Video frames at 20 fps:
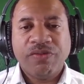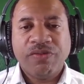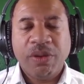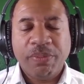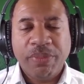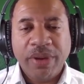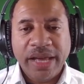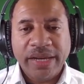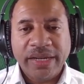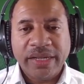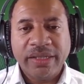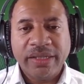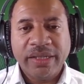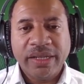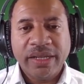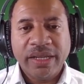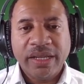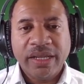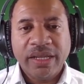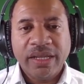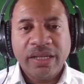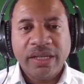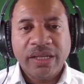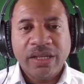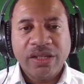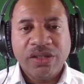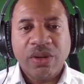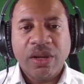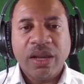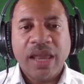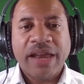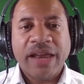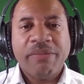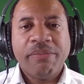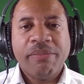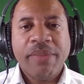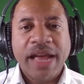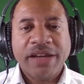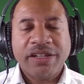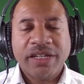button do a lot of
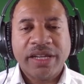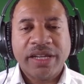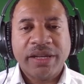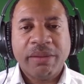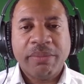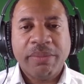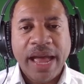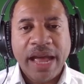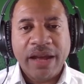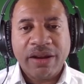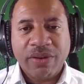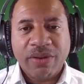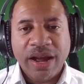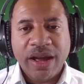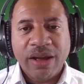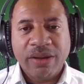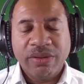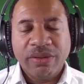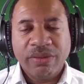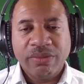magic in the background.